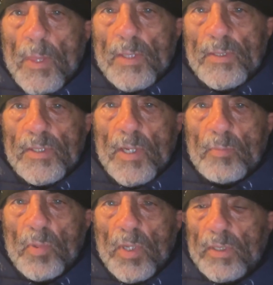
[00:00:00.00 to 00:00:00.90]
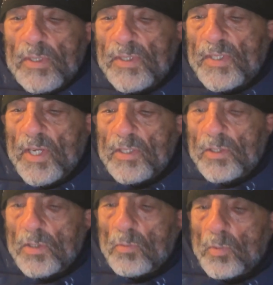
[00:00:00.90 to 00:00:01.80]
and separate a
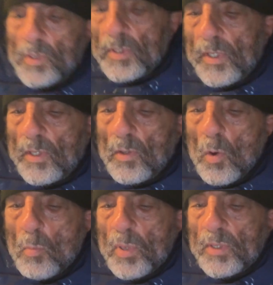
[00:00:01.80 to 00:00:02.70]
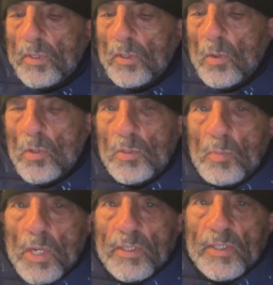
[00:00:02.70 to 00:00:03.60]
section with the open and close
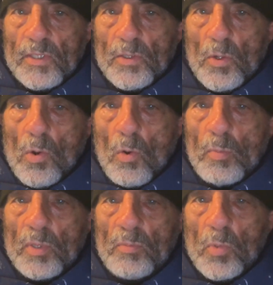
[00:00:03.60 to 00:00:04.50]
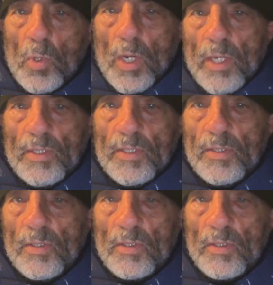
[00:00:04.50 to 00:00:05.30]
braces. So open brace,